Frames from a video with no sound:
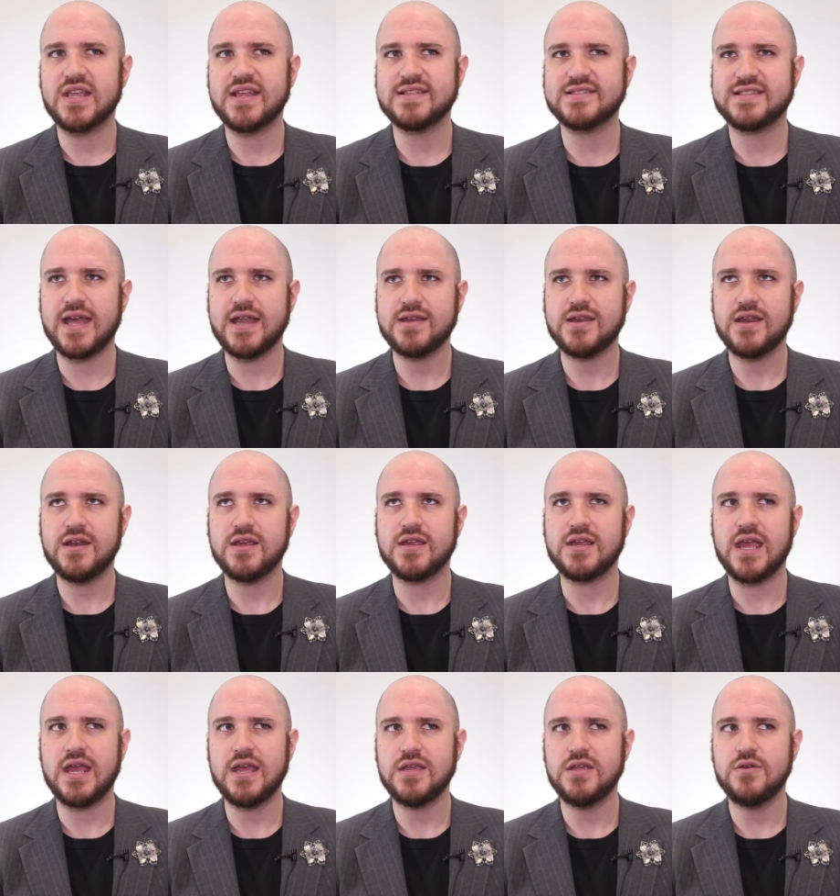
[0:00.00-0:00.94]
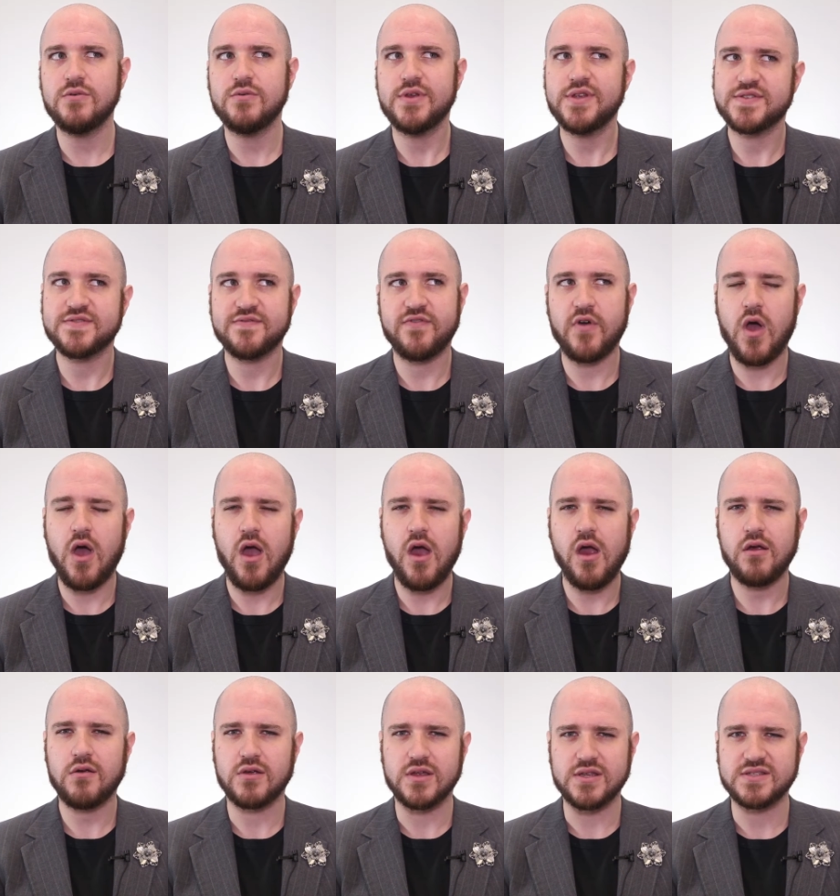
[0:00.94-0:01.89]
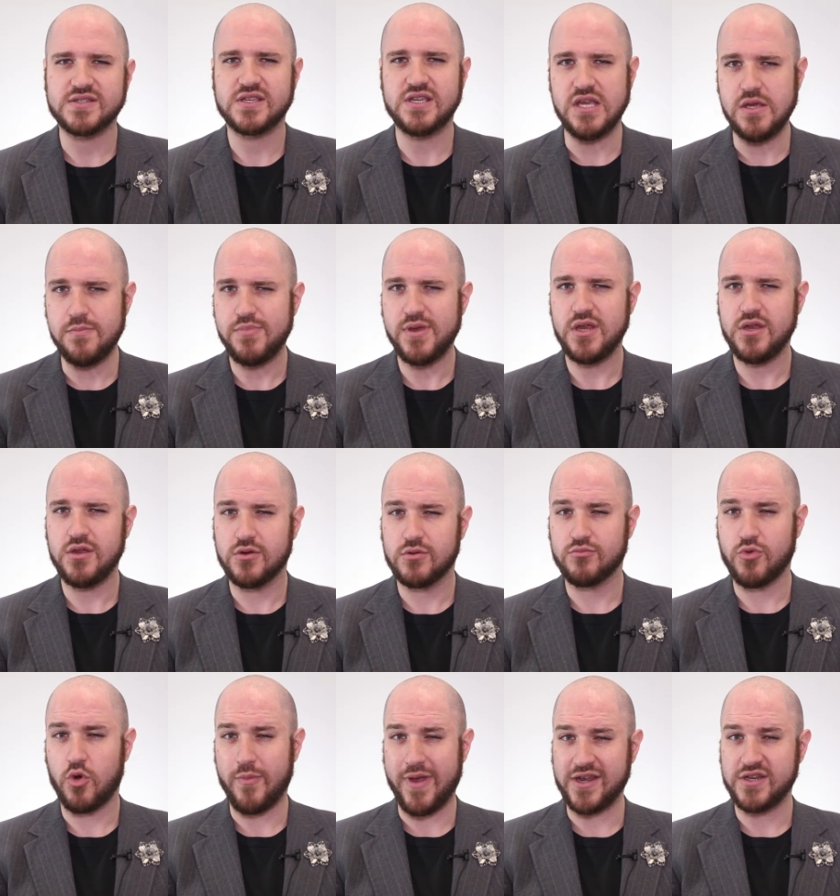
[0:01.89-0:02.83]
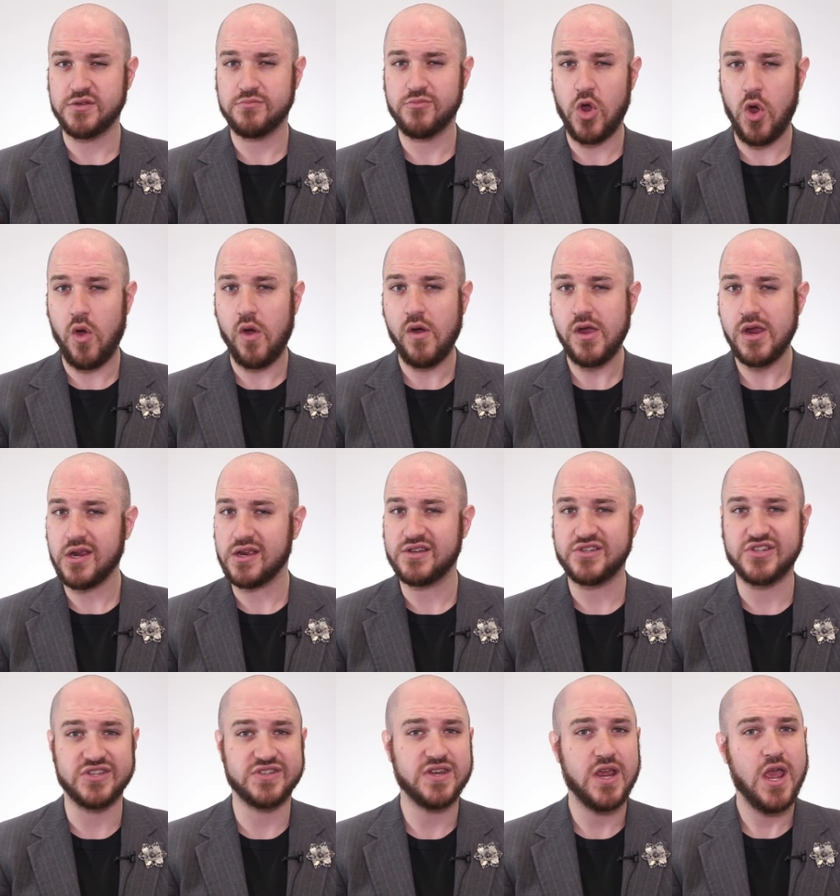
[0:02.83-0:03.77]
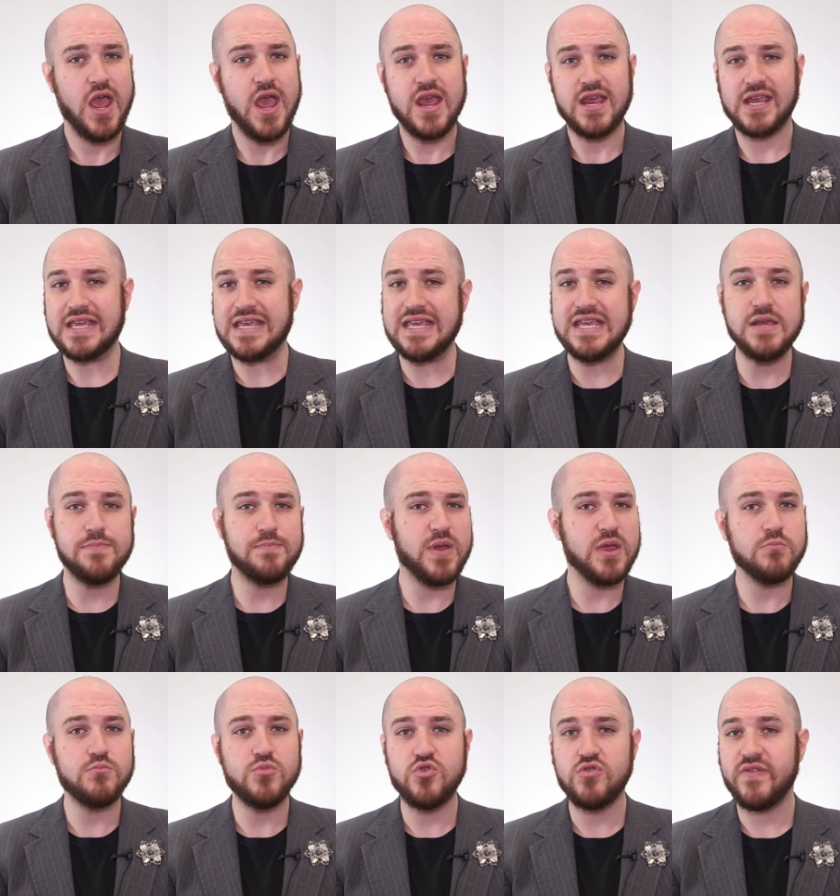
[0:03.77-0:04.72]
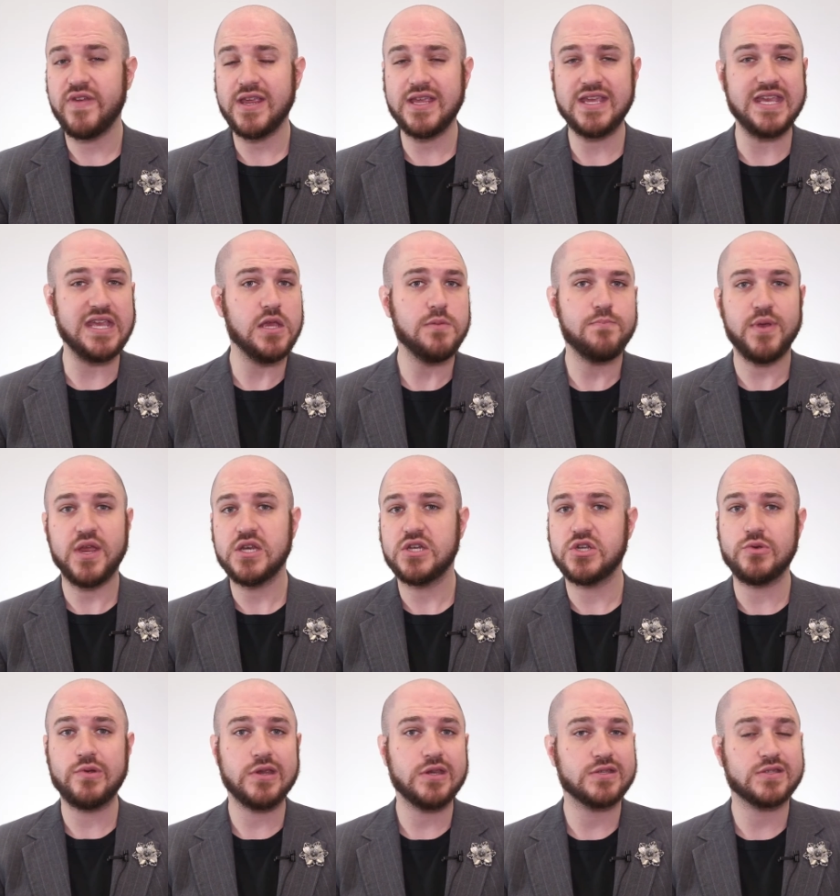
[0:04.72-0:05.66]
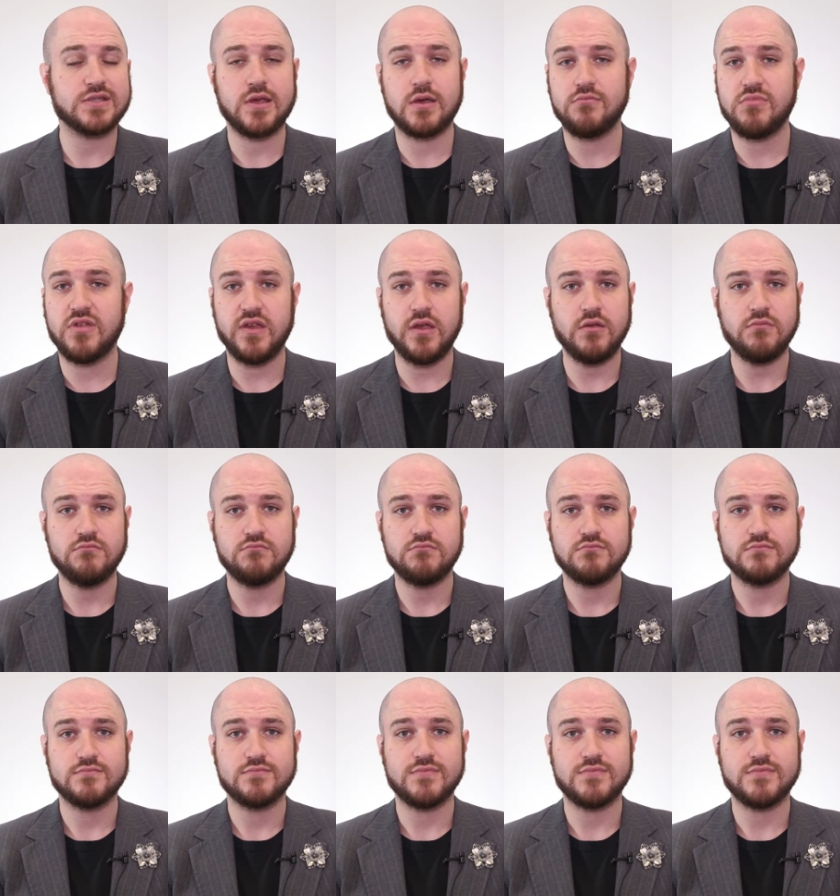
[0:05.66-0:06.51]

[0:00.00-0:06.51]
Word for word: is that going to get you as far as keeping your momentum going and just keeping moving, keeping doing something?